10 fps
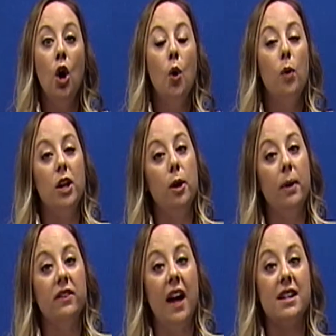When you
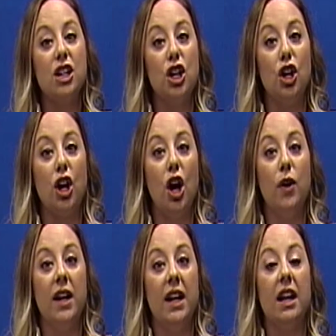put that secure code
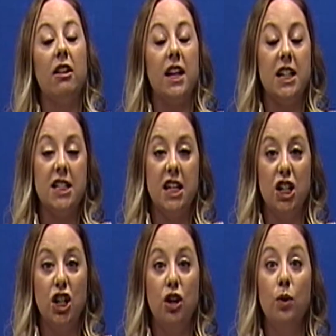in and click
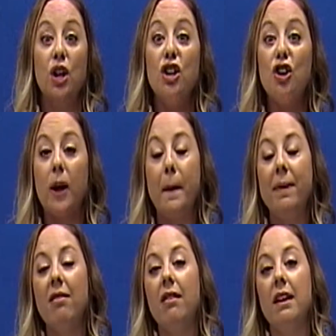continue, you're
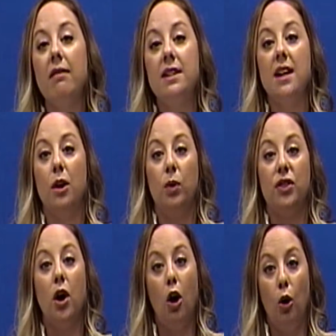completely done with
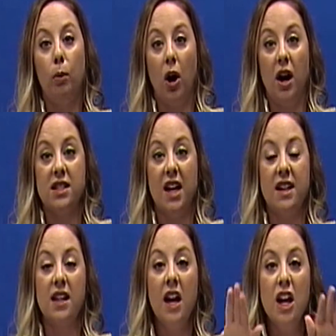the whole process.